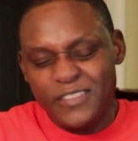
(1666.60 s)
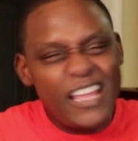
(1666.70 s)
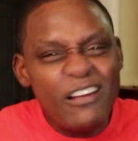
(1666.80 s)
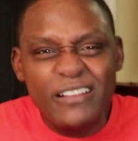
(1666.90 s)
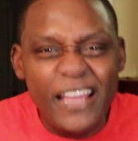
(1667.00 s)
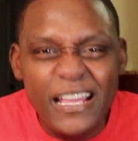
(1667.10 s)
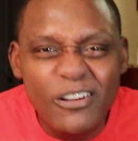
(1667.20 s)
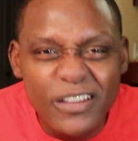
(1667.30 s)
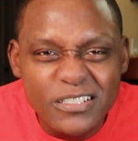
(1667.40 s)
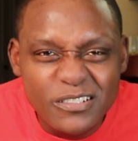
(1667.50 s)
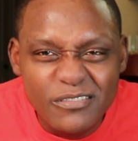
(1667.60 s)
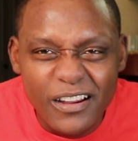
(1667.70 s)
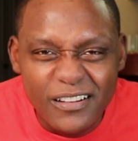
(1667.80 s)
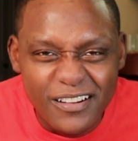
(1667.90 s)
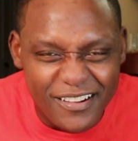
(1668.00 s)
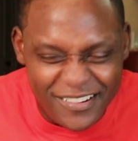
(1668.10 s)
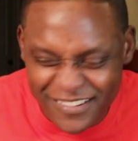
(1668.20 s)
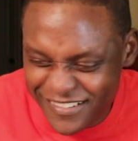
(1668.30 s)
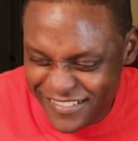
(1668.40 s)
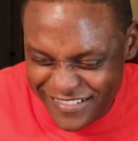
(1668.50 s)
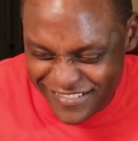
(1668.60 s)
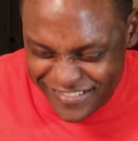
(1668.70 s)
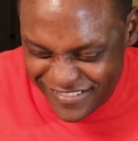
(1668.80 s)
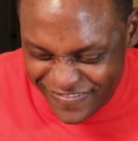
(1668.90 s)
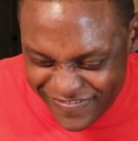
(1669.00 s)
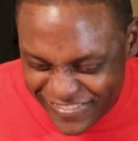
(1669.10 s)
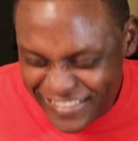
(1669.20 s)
They only hate on Instagram, though.